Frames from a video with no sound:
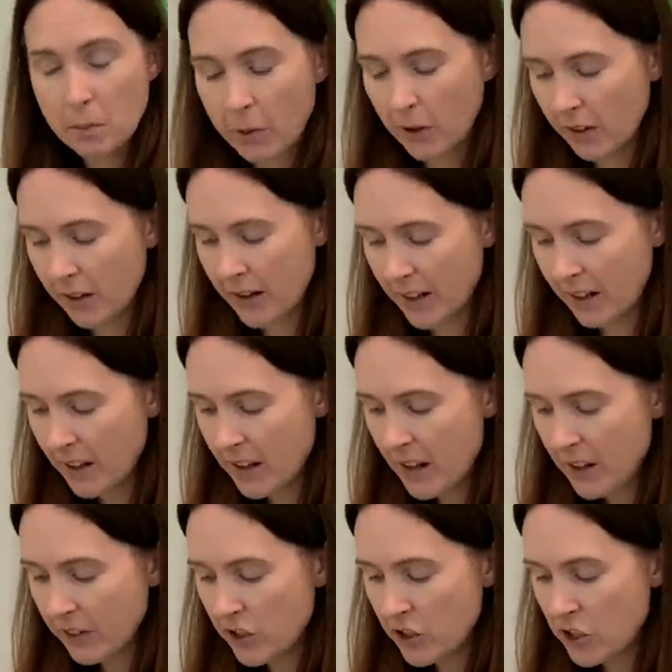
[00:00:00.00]
but
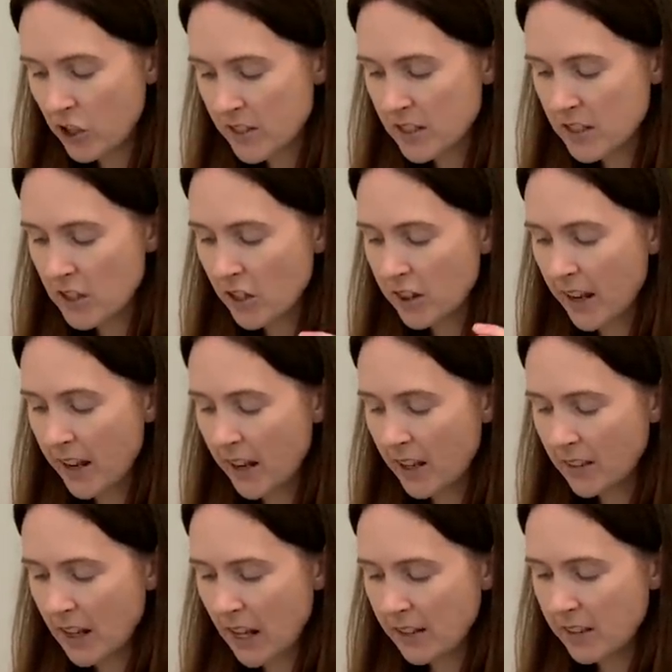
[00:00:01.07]
like, just, you
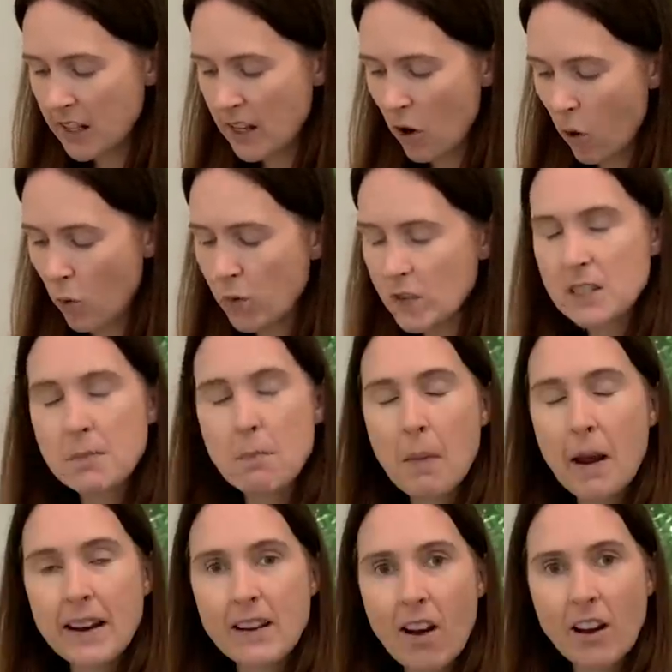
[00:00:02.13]
think that the oats
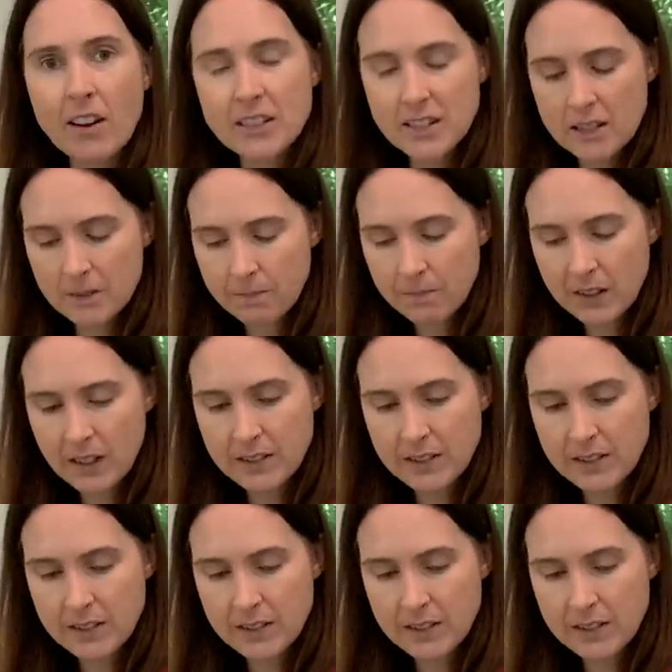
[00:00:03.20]
might not